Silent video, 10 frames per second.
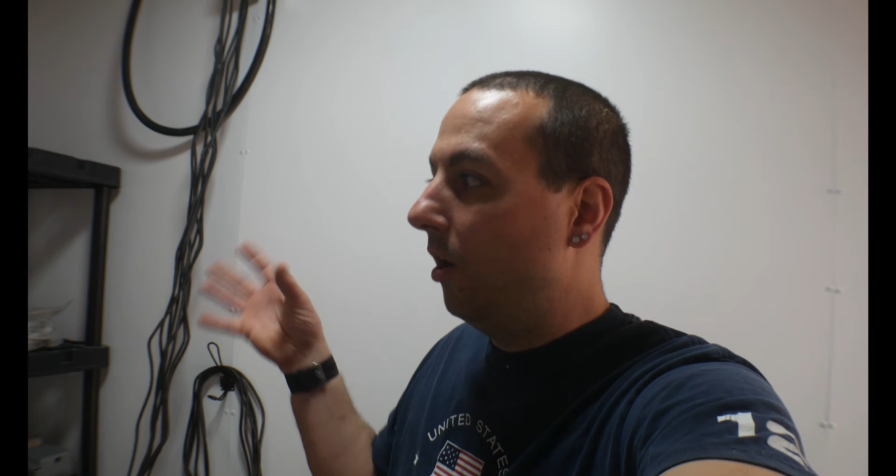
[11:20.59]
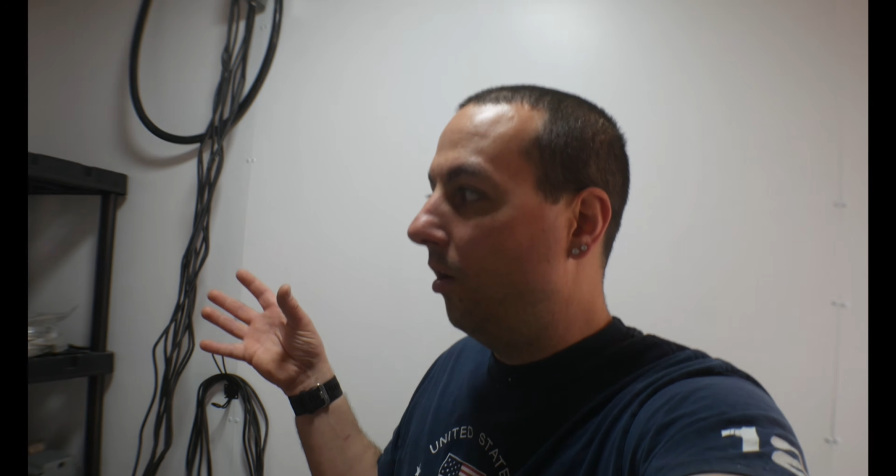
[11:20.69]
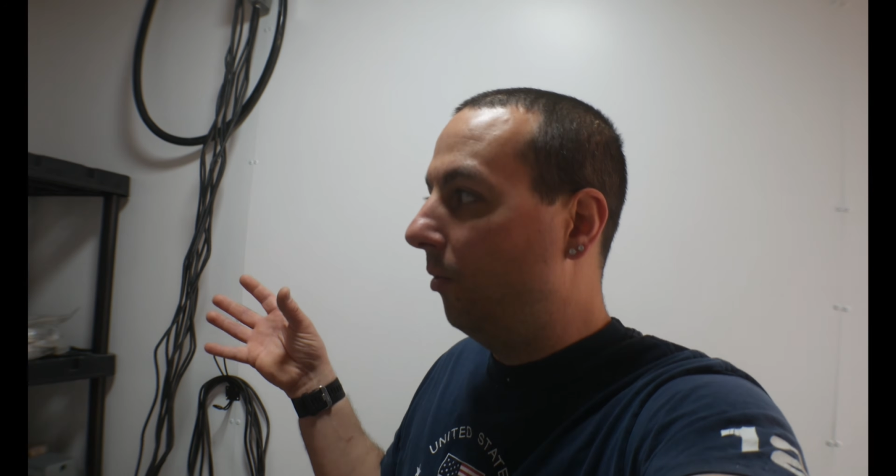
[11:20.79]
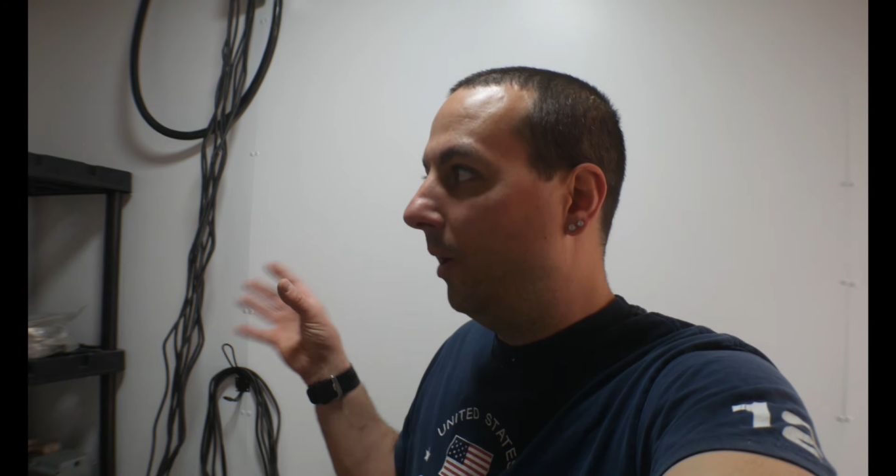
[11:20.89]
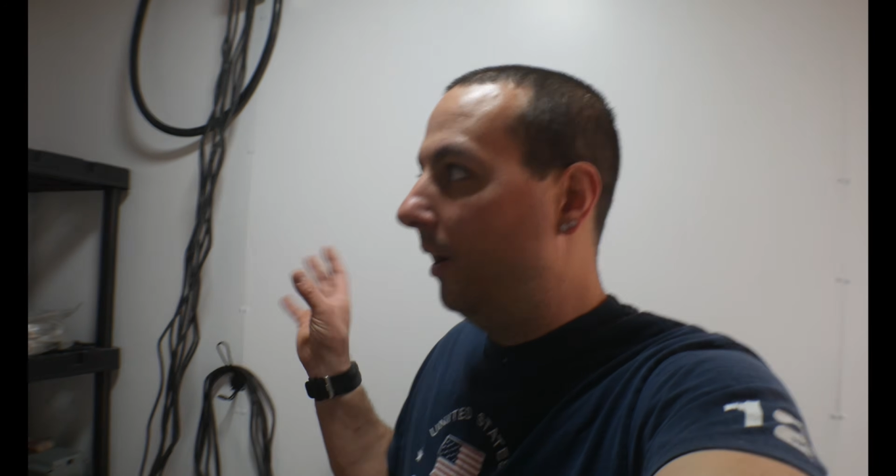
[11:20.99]

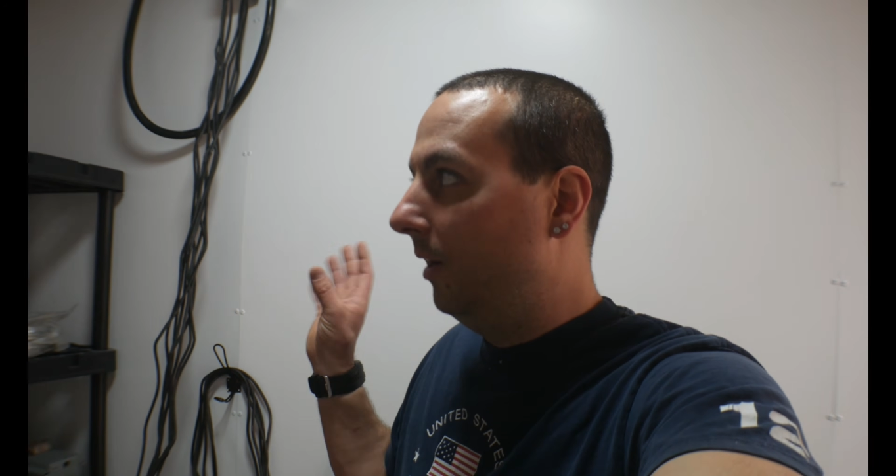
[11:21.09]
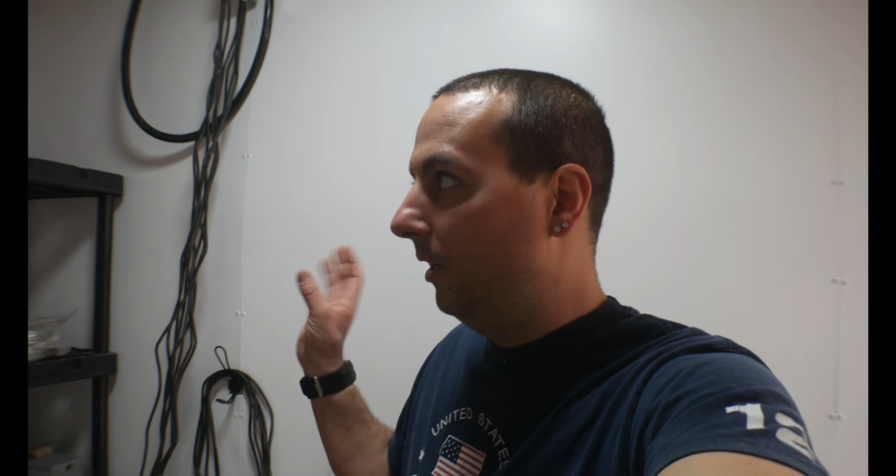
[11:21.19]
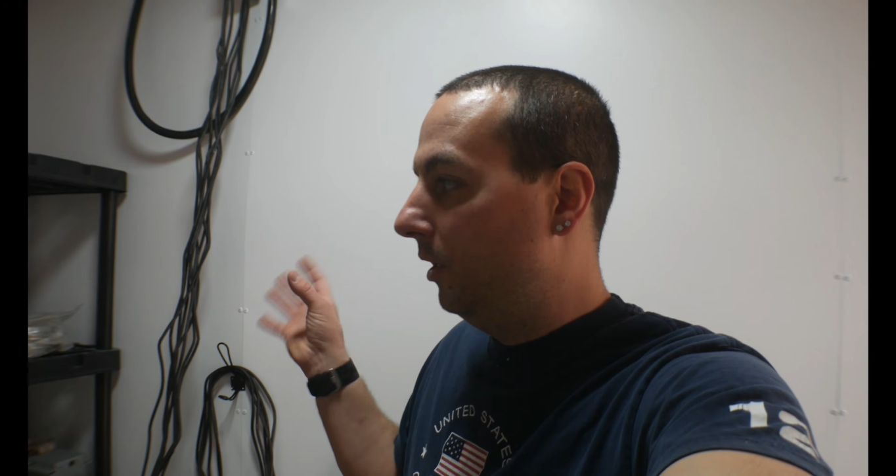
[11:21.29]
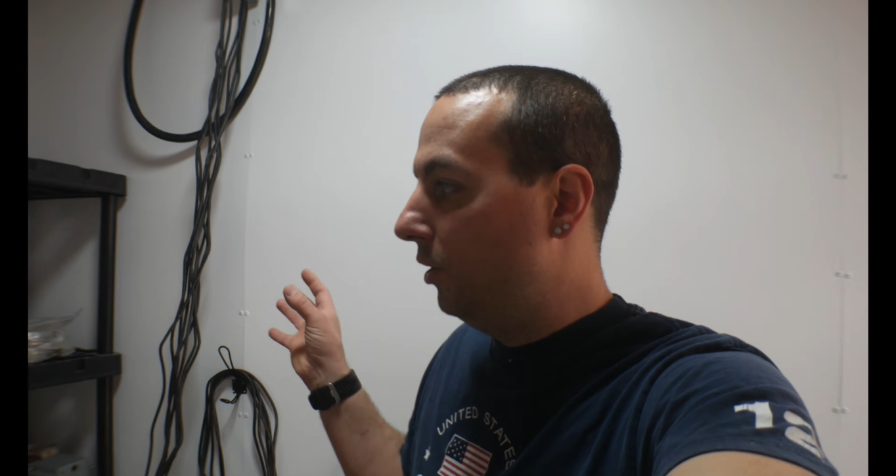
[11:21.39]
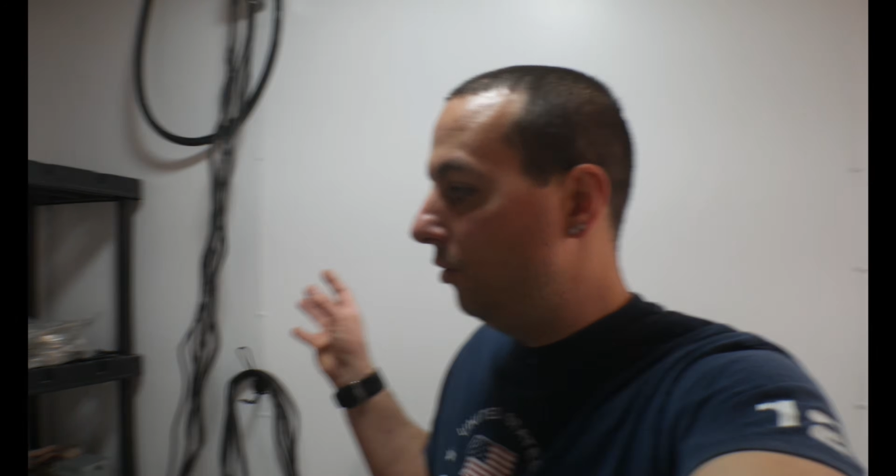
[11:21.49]
hardwired
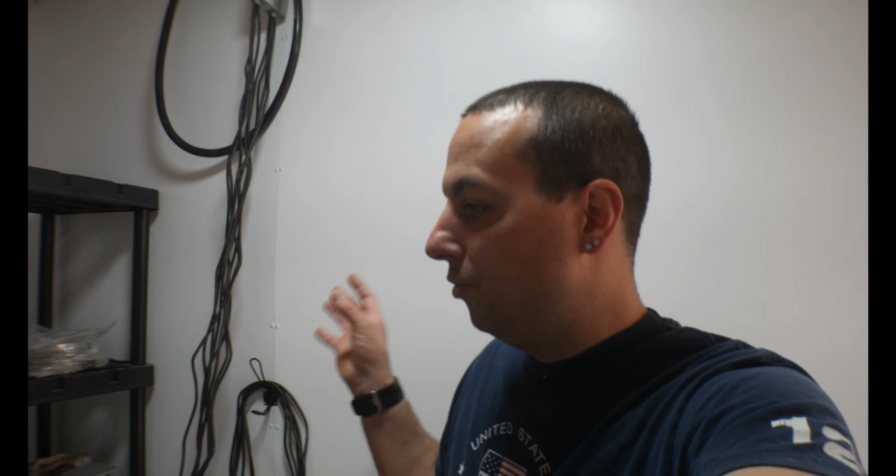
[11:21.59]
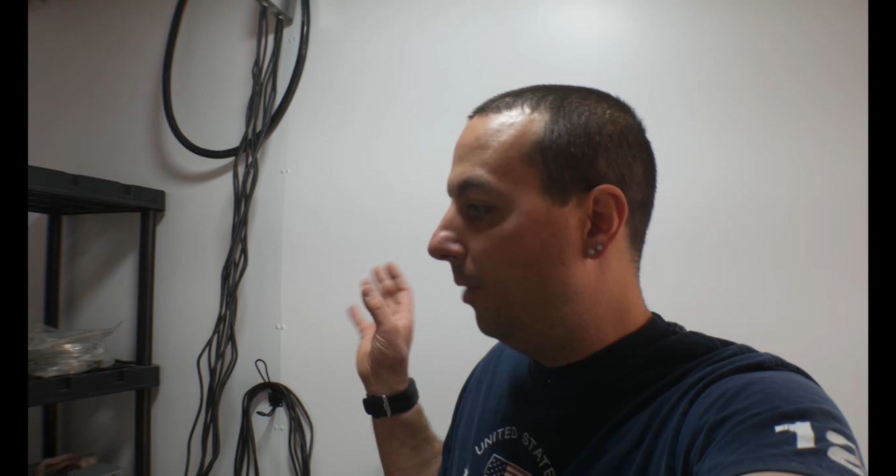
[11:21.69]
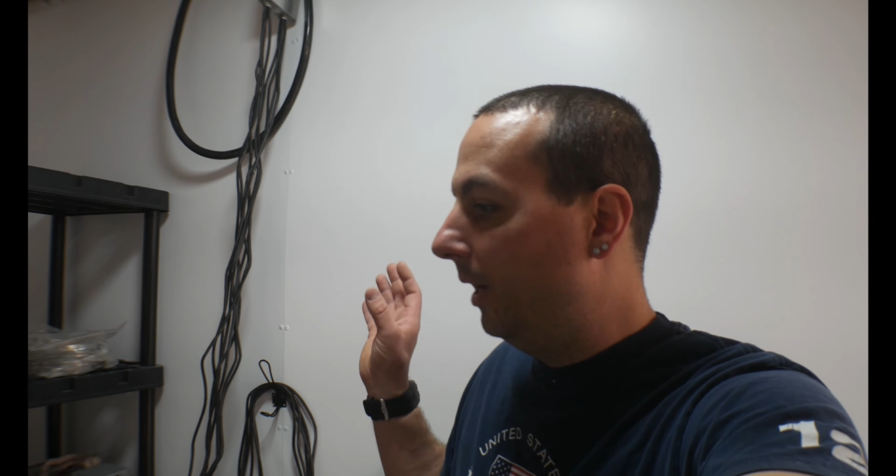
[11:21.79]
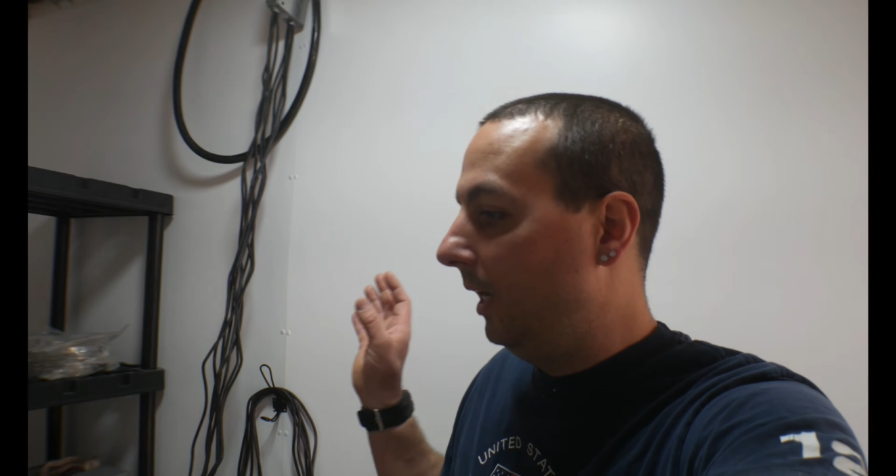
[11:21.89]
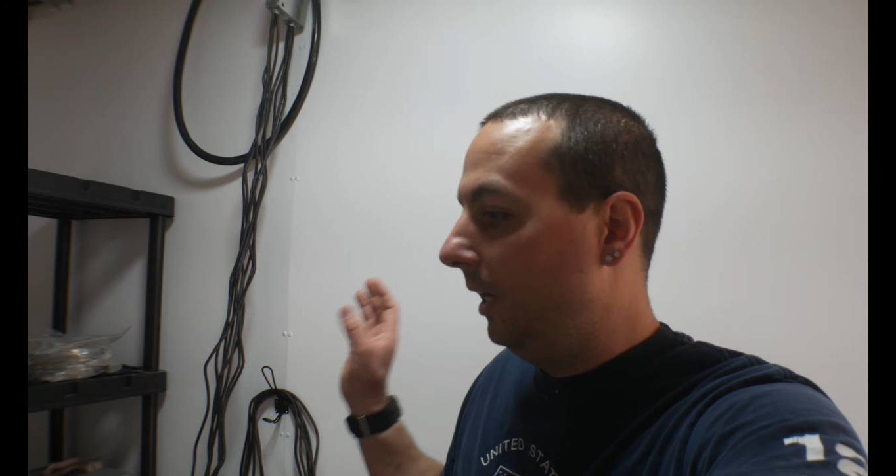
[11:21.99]
into
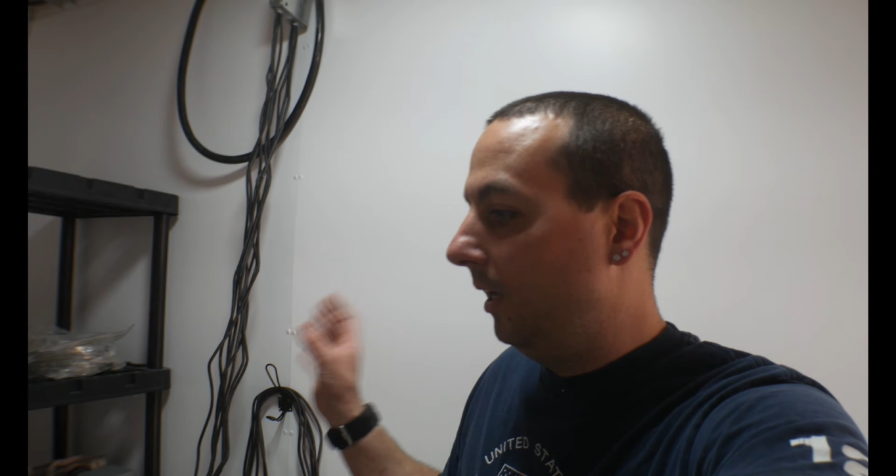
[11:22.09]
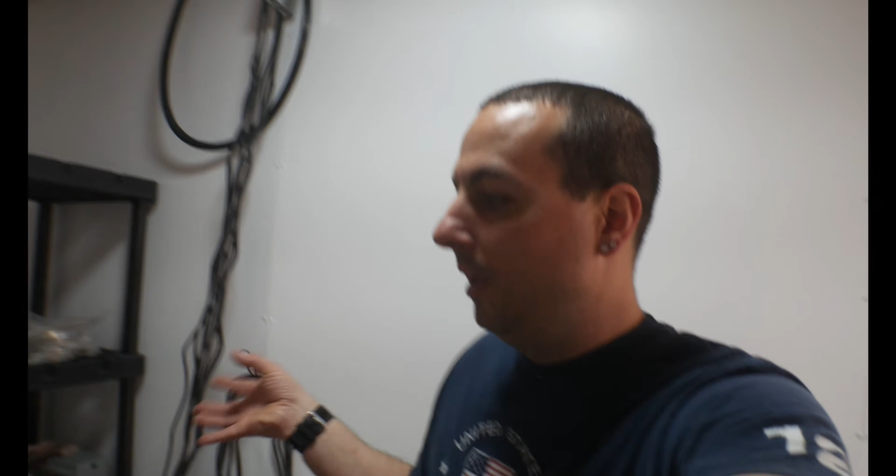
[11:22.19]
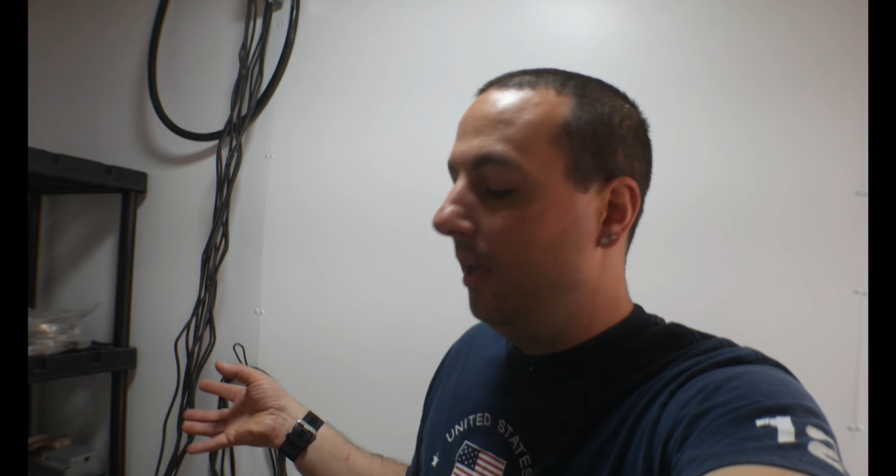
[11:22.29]
220